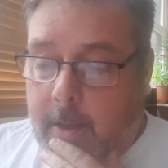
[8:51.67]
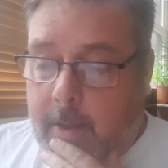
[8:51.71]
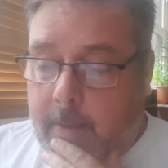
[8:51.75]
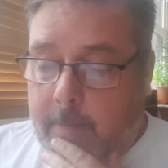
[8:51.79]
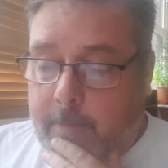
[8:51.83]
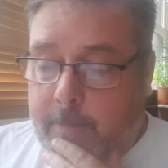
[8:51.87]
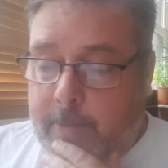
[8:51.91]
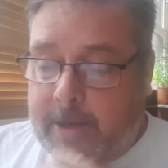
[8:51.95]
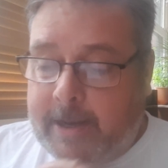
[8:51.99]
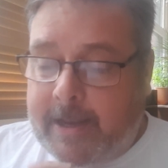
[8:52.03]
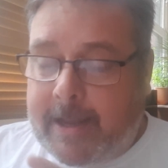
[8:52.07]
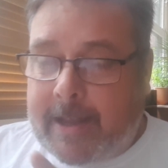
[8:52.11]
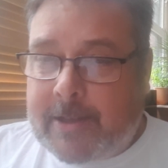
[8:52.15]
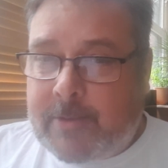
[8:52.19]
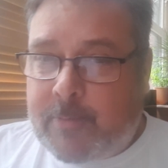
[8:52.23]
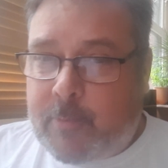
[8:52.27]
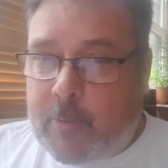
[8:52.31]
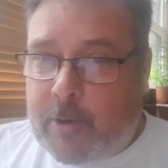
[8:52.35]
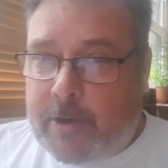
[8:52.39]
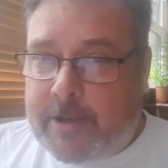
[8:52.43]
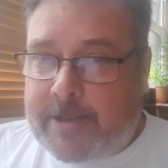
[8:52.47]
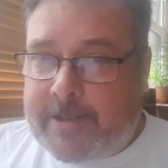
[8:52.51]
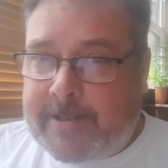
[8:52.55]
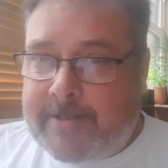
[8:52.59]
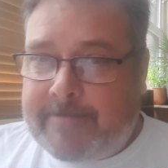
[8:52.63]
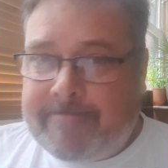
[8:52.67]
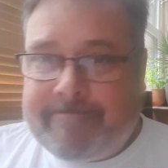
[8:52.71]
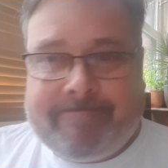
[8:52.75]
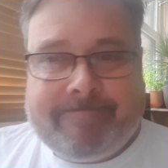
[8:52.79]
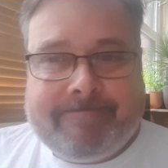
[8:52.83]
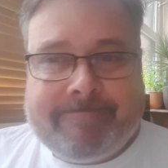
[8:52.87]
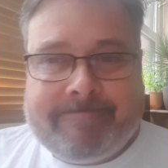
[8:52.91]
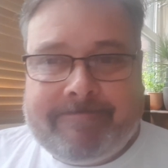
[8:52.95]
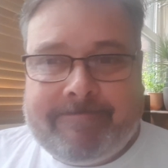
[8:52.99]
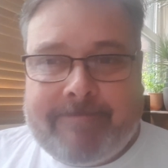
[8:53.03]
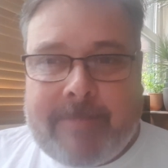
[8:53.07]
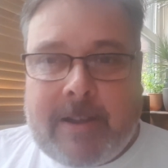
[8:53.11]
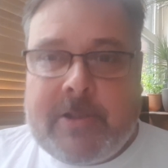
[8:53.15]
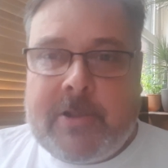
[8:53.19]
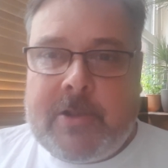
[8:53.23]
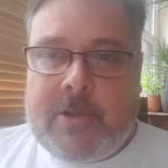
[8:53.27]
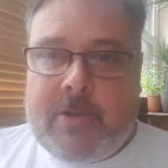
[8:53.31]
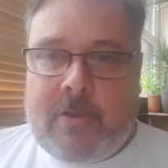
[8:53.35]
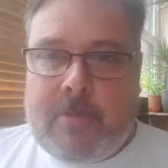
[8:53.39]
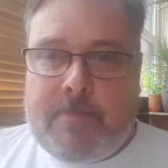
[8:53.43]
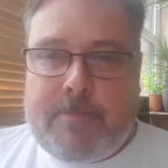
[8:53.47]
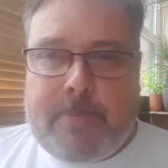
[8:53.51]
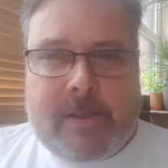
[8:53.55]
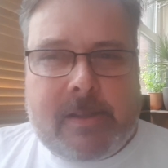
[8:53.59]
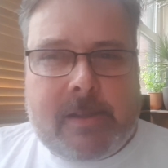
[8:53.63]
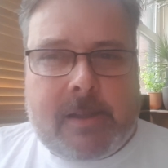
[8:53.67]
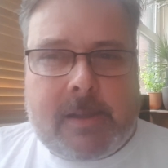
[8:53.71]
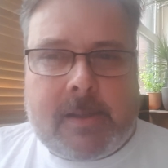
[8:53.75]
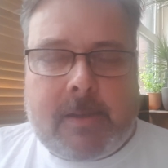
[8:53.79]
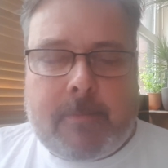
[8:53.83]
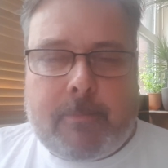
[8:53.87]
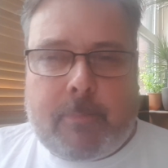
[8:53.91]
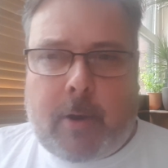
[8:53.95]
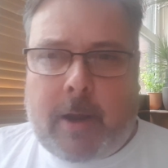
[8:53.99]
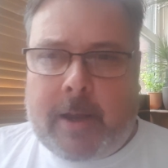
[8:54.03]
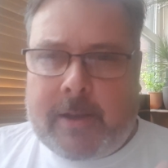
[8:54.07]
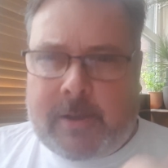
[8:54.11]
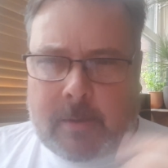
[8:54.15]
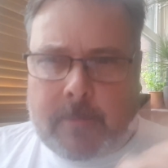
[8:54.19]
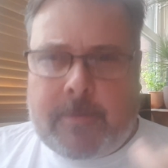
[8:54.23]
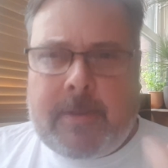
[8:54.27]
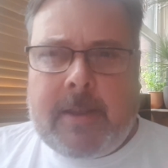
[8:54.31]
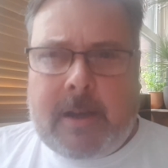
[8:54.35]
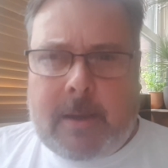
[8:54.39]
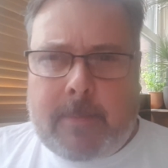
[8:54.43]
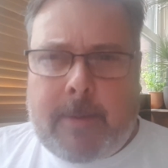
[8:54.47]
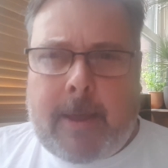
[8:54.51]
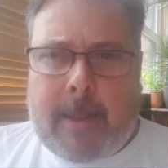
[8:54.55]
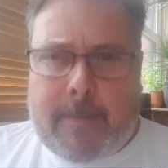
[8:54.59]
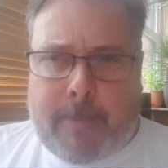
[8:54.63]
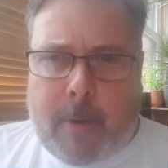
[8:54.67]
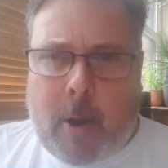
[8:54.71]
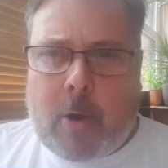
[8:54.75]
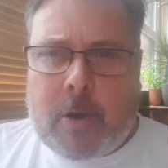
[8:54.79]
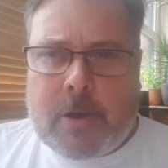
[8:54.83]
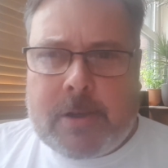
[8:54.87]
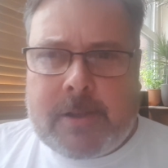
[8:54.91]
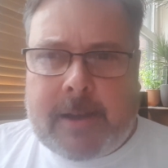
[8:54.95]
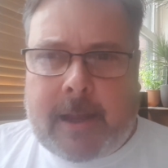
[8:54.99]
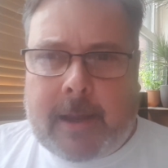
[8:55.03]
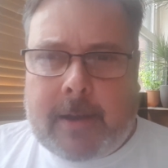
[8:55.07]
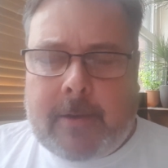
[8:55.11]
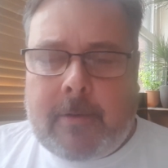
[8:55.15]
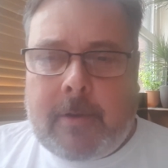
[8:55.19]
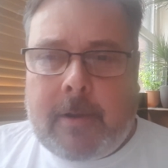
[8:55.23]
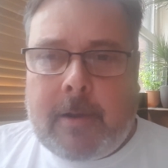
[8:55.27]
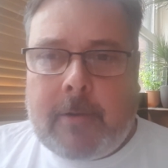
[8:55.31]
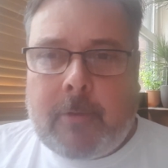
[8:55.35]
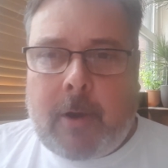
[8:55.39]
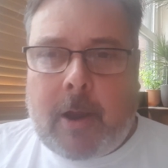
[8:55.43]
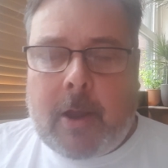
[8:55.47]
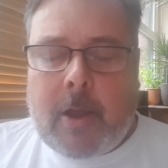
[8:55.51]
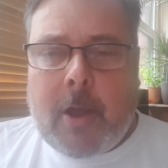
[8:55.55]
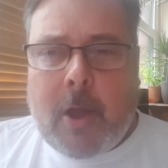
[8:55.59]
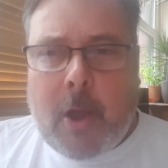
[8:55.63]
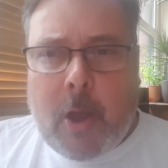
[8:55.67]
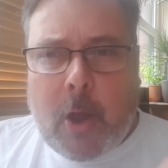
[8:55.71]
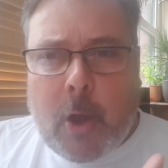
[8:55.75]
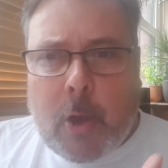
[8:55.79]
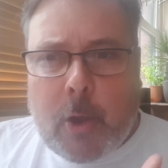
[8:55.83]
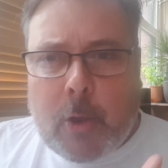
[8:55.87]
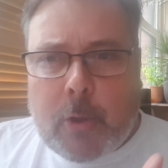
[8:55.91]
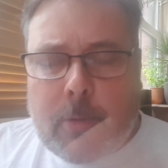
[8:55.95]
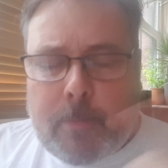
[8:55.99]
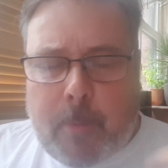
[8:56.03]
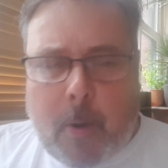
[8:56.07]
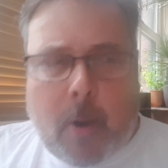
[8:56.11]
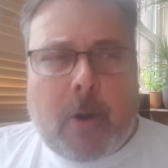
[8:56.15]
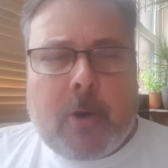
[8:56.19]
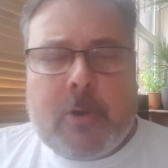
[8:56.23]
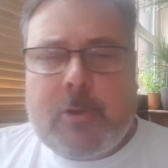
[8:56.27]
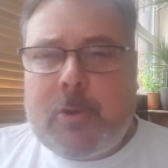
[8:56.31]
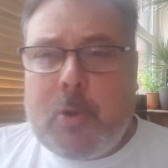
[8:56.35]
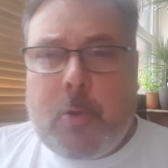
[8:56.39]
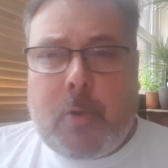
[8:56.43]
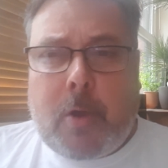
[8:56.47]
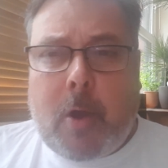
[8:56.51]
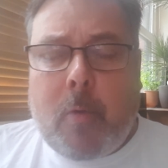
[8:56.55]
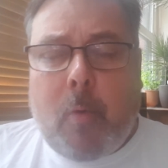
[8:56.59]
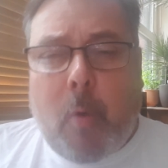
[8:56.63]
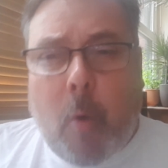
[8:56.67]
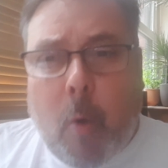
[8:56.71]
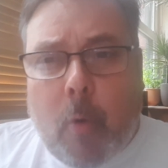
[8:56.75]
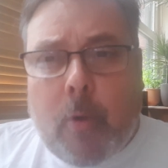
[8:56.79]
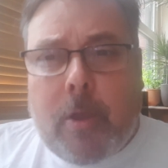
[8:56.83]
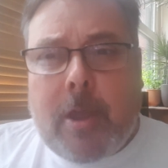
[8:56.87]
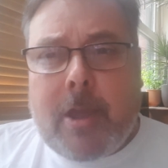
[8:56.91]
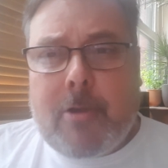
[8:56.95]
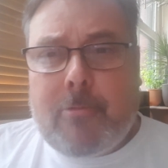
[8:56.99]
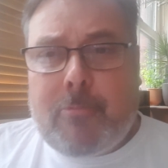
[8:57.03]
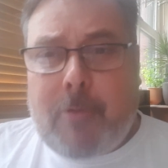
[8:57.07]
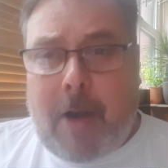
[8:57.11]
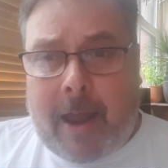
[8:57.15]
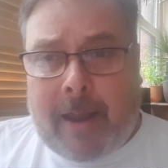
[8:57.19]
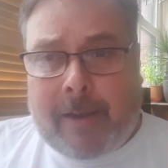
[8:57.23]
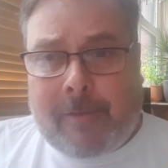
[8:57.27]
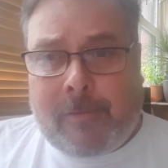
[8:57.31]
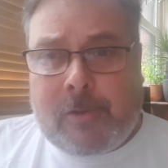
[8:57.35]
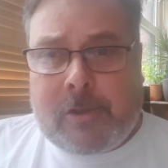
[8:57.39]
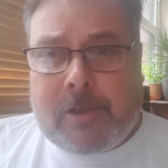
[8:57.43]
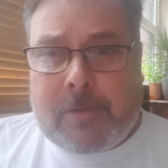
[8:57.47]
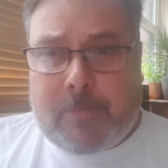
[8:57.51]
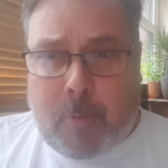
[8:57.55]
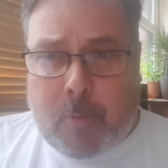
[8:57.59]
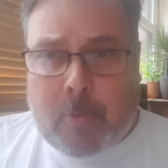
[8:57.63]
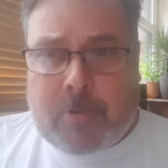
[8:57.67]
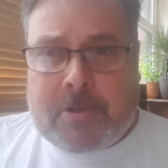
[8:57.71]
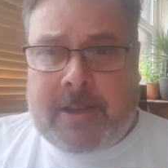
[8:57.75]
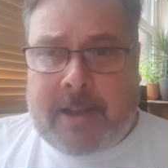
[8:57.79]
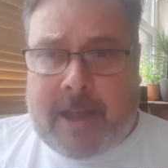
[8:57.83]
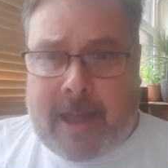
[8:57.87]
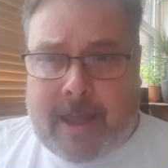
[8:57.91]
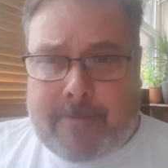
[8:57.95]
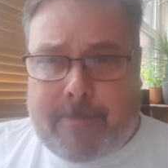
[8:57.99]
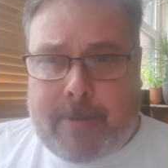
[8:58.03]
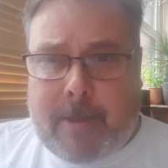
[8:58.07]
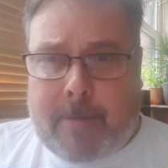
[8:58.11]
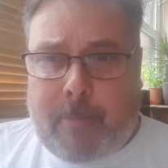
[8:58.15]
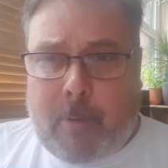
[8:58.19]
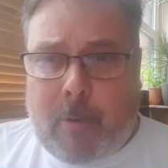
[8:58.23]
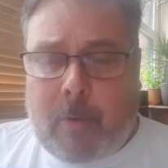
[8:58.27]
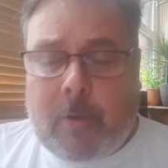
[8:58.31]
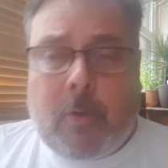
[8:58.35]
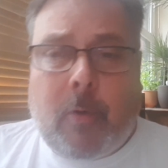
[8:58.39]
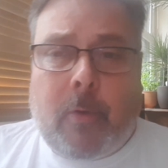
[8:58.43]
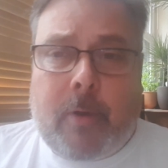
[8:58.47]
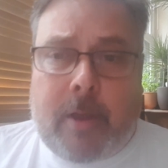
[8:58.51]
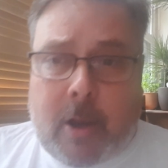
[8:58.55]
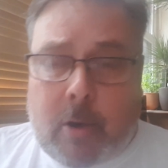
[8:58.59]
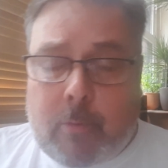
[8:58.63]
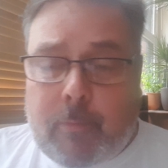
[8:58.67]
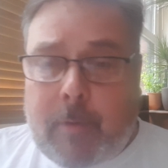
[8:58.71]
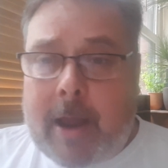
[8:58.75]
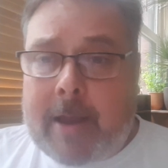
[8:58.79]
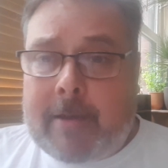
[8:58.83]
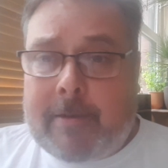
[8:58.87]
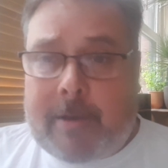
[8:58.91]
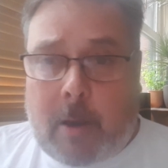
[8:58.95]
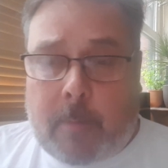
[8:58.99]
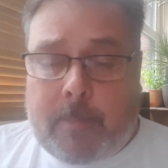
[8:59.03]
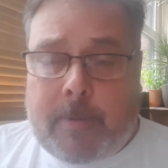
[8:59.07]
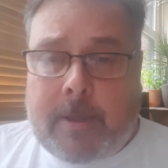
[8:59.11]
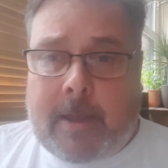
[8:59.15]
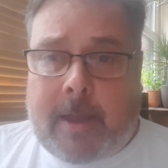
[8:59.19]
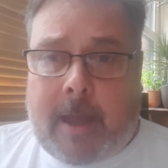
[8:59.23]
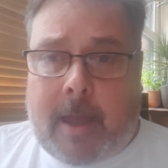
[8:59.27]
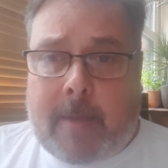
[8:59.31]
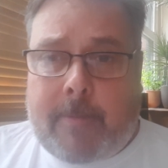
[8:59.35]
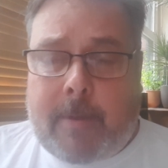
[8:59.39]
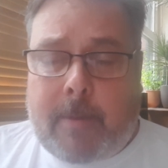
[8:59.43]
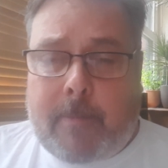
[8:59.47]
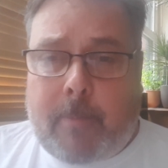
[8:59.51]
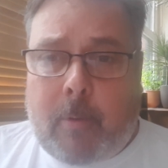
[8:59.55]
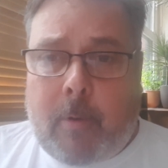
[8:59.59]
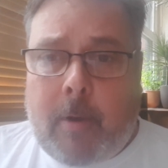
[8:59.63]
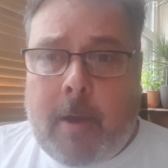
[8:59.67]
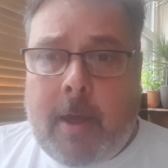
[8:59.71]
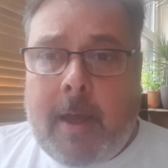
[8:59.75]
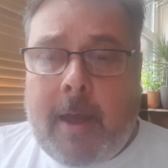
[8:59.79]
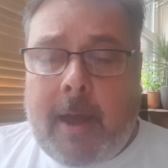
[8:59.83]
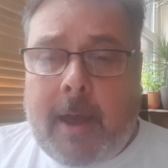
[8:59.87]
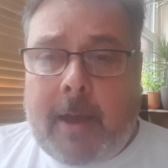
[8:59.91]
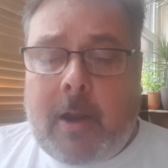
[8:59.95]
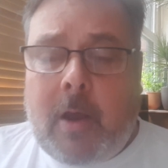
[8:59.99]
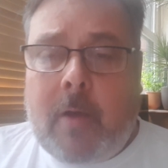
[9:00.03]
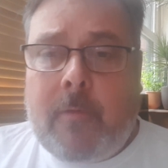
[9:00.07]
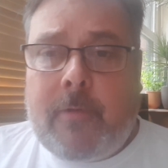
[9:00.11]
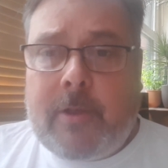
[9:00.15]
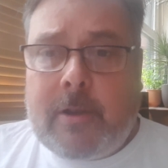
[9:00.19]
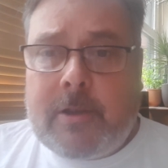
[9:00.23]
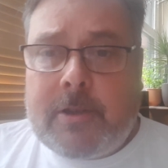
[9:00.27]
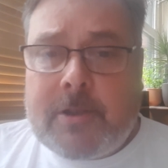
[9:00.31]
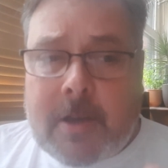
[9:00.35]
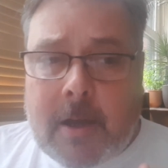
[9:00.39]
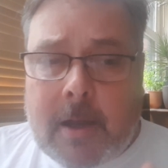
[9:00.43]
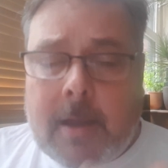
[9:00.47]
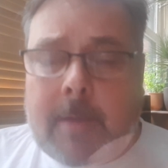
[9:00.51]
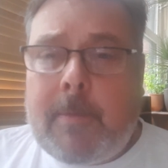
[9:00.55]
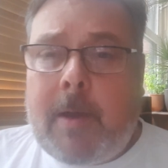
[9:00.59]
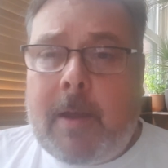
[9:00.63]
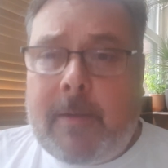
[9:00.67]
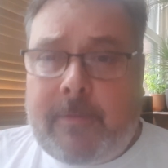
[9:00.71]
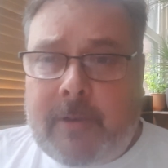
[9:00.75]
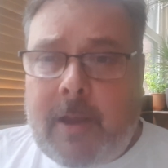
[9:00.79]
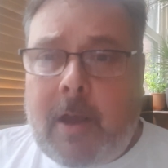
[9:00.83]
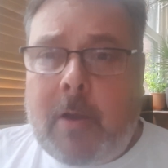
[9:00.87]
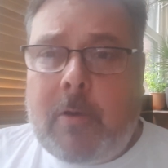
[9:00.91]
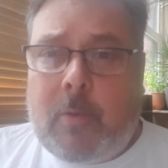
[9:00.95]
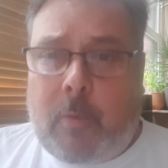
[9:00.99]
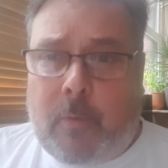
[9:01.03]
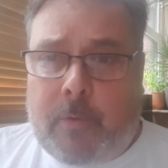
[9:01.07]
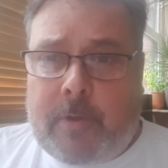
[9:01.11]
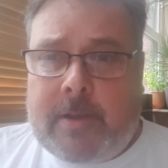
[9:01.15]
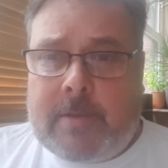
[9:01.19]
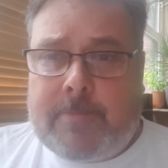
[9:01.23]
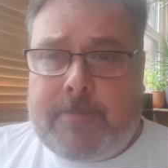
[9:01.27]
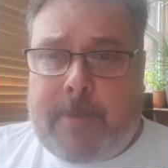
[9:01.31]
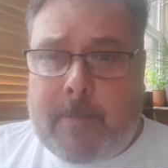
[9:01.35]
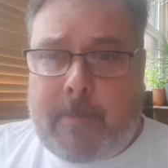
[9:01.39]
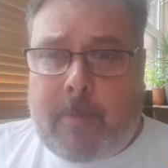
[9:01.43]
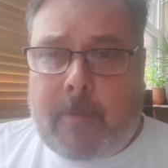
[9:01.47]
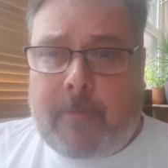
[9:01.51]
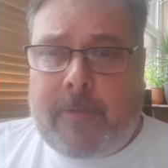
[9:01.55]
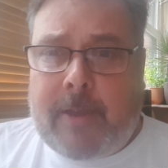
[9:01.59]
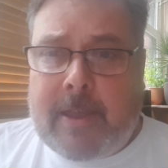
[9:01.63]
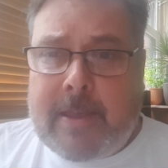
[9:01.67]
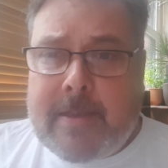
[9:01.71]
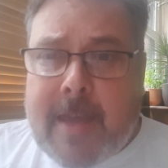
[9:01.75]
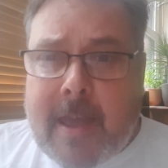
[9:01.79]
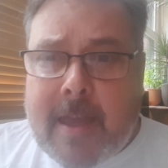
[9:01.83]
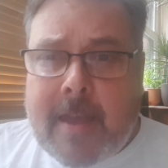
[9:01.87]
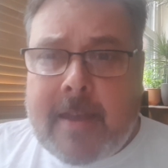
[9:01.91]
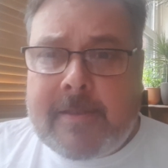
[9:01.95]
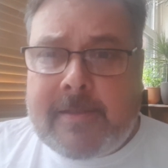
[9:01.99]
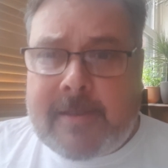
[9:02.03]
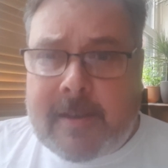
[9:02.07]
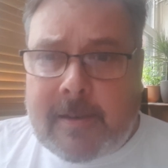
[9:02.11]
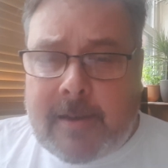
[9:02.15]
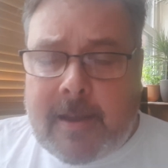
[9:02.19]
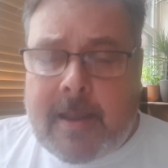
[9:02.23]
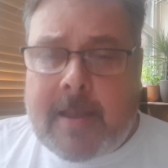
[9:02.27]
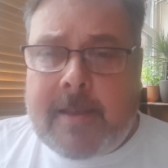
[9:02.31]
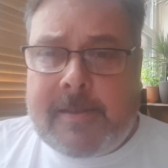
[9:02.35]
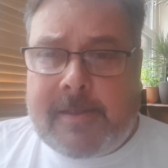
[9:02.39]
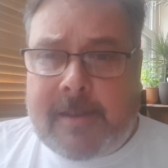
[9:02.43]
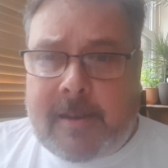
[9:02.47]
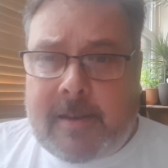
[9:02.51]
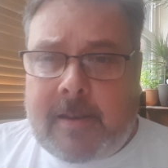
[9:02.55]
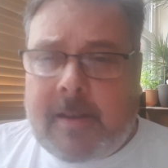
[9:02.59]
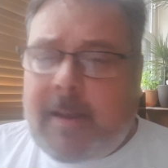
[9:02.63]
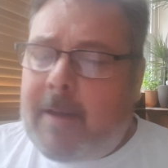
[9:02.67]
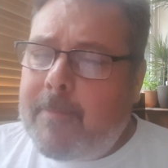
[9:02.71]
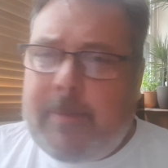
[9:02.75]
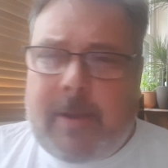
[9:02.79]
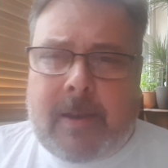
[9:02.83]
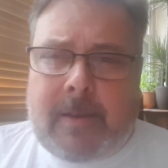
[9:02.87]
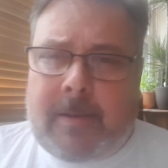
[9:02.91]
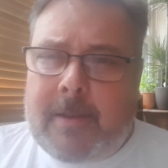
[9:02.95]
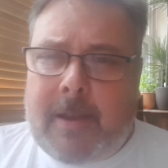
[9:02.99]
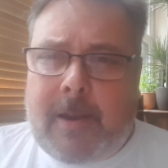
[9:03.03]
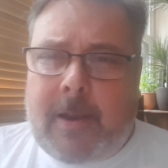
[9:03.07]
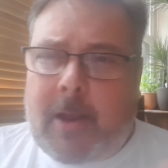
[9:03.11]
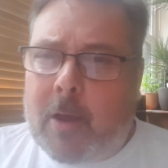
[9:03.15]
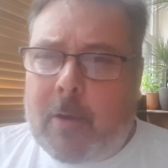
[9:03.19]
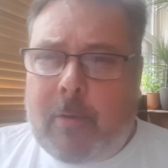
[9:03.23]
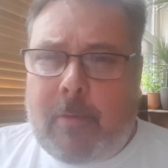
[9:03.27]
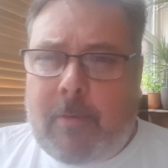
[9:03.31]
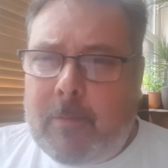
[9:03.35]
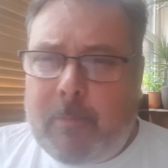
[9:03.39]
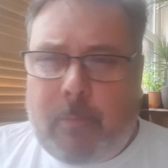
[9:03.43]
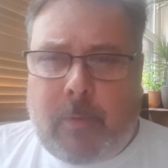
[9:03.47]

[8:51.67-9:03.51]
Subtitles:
But it gets worse. Imagine you're a business at Pride. So I'm thinking about the bars now, right? The bars who go all year round supporting gay people and all year round helping gay people. And over the time I've known all these people for years and years, and